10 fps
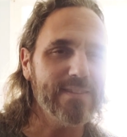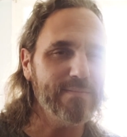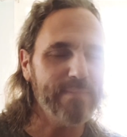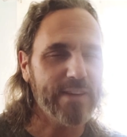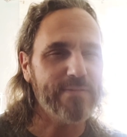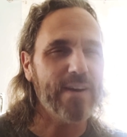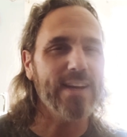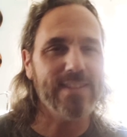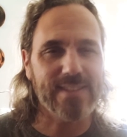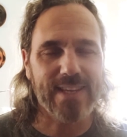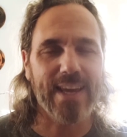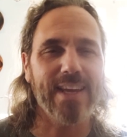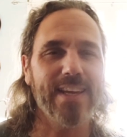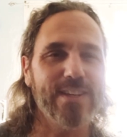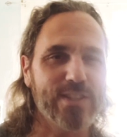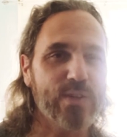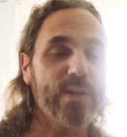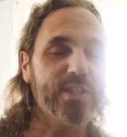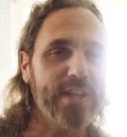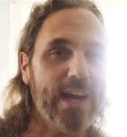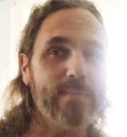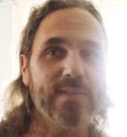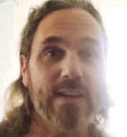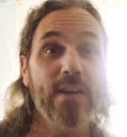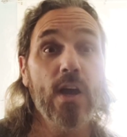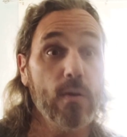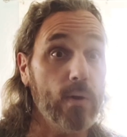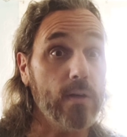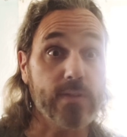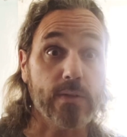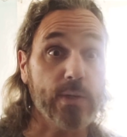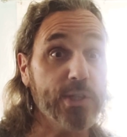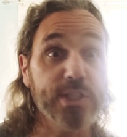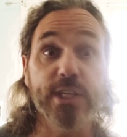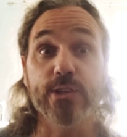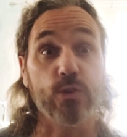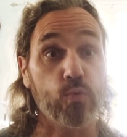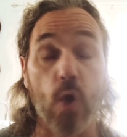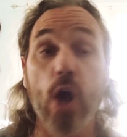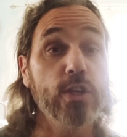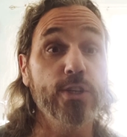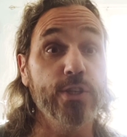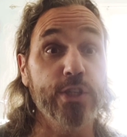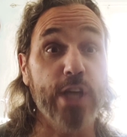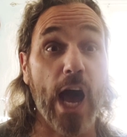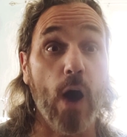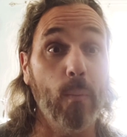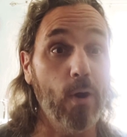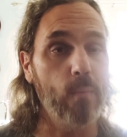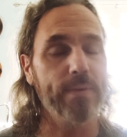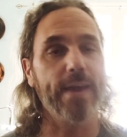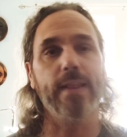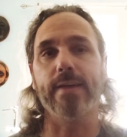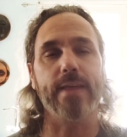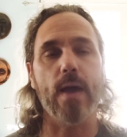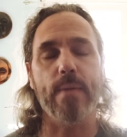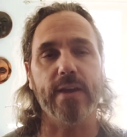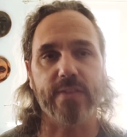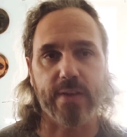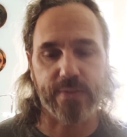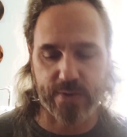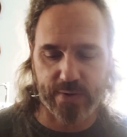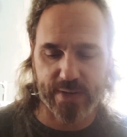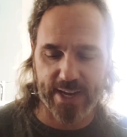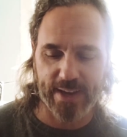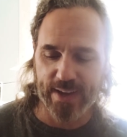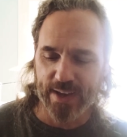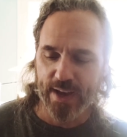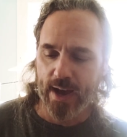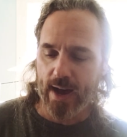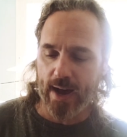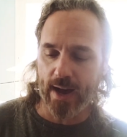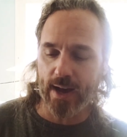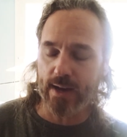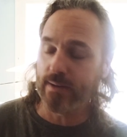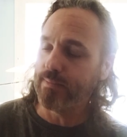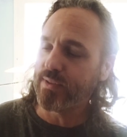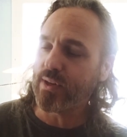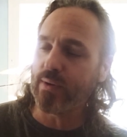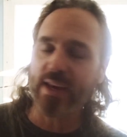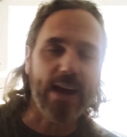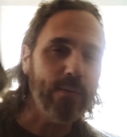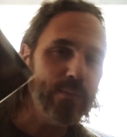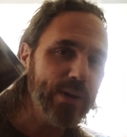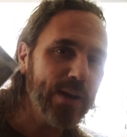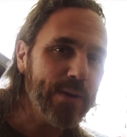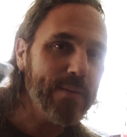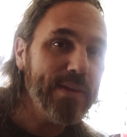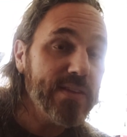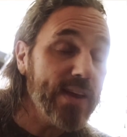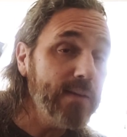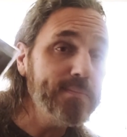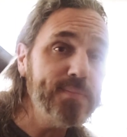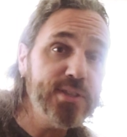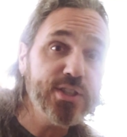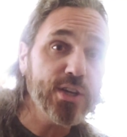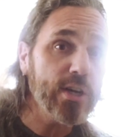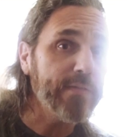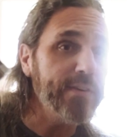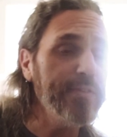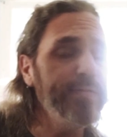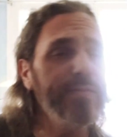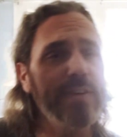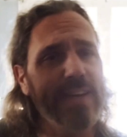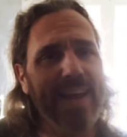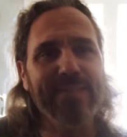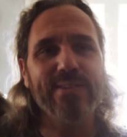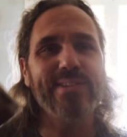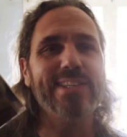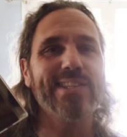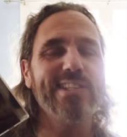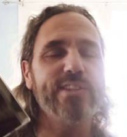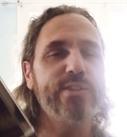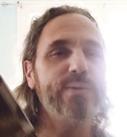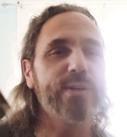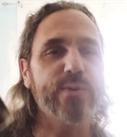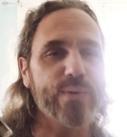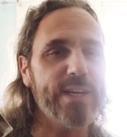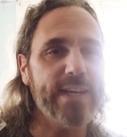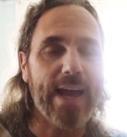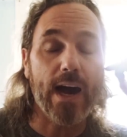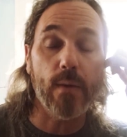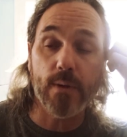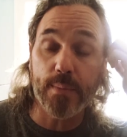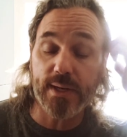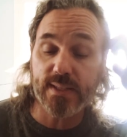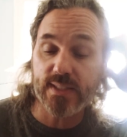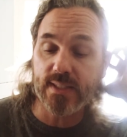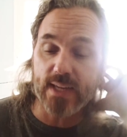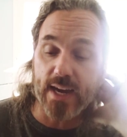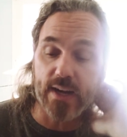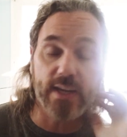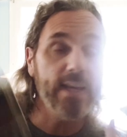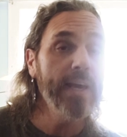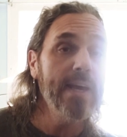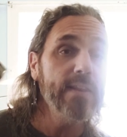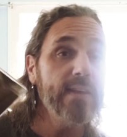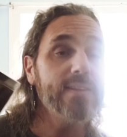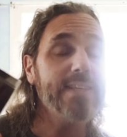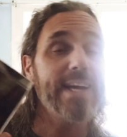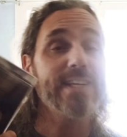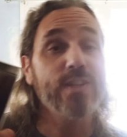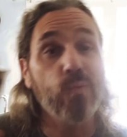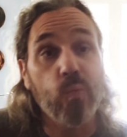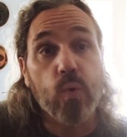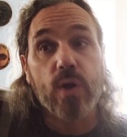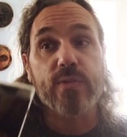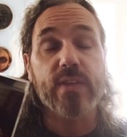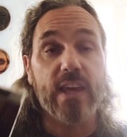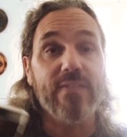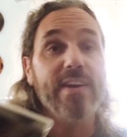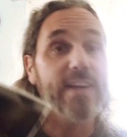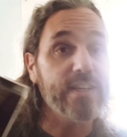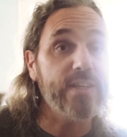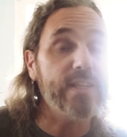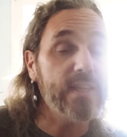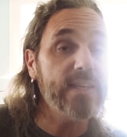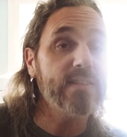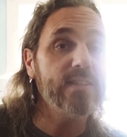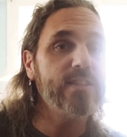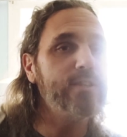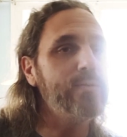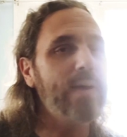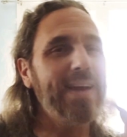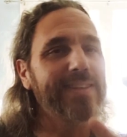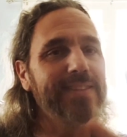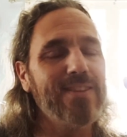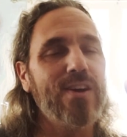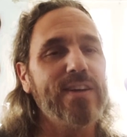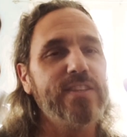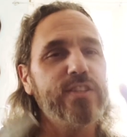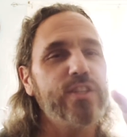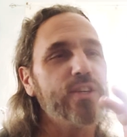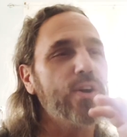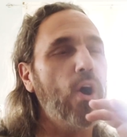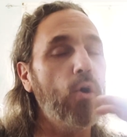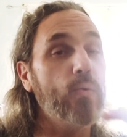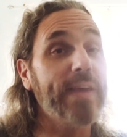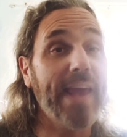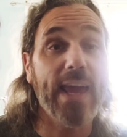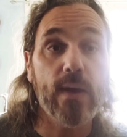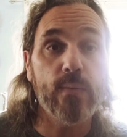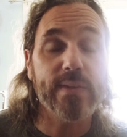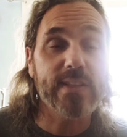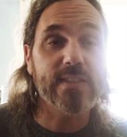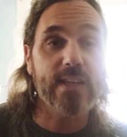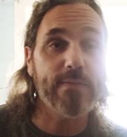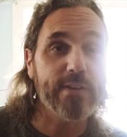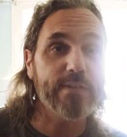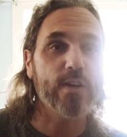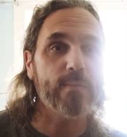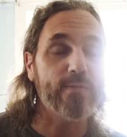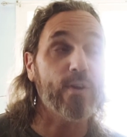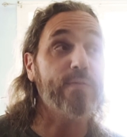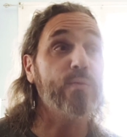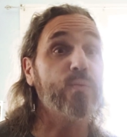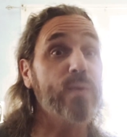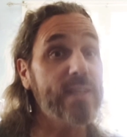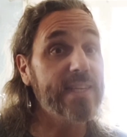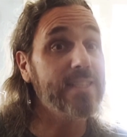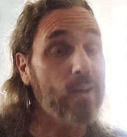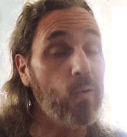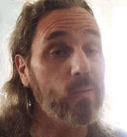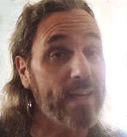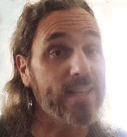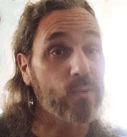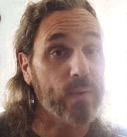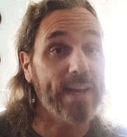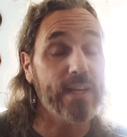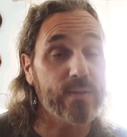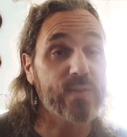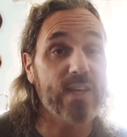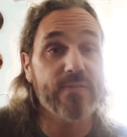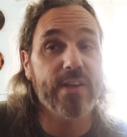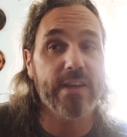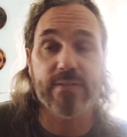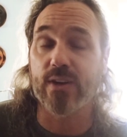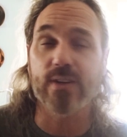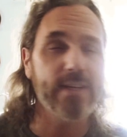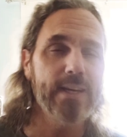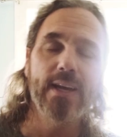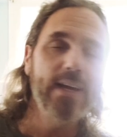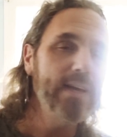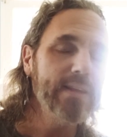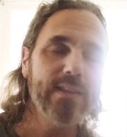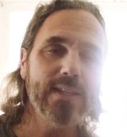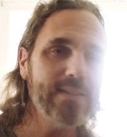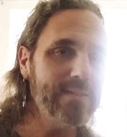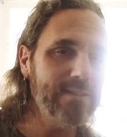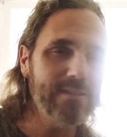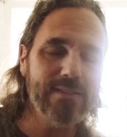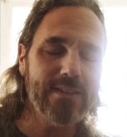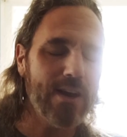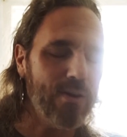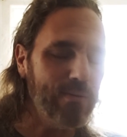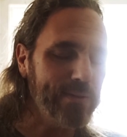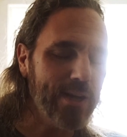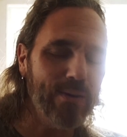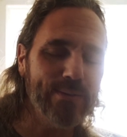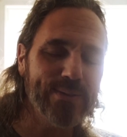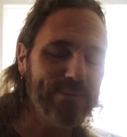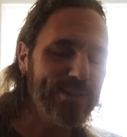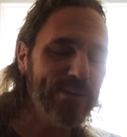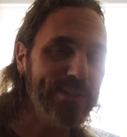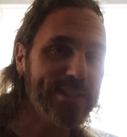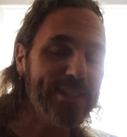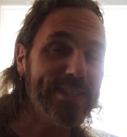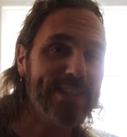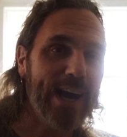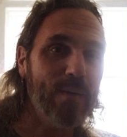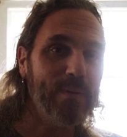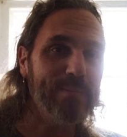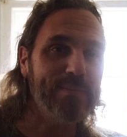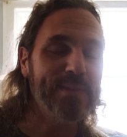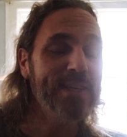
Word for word: make fun and say, you know, it's a Christian album and stuff. Well, it's a Christian grunge album. Yeah, like that makes sense. Okay. Uh, so yeah, would I recommend this album? Sure. If you've never listened to a Creed album in its entirety, this is actually worth giving a good listen to as long as you're okay with the stuff you've heard before. If you really don't like the radio stuff that you've heard, then no, don't, don't listen to this album